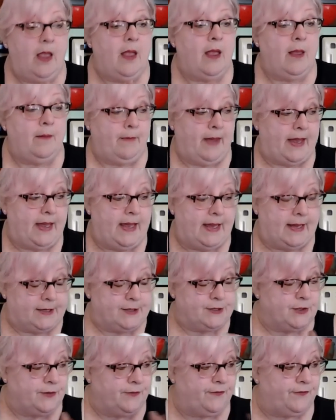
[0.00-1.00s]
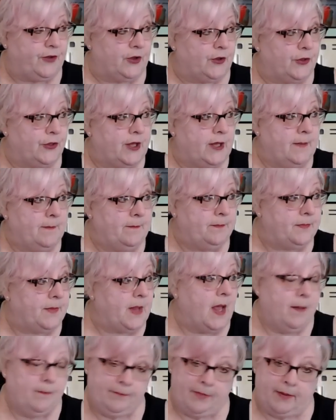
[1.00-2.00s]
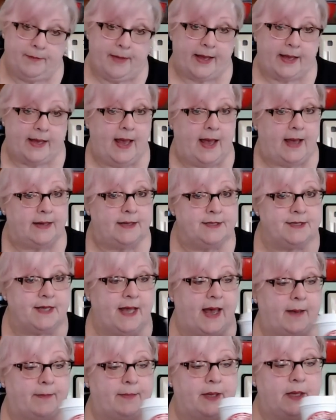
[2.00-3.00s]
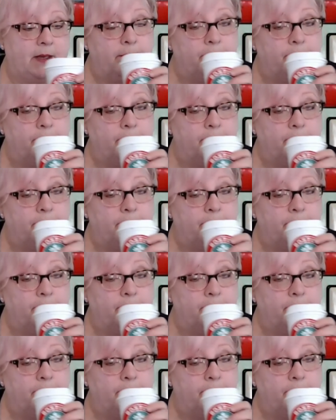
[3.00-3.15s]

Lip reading: my hands are filthy, but my cat is happy.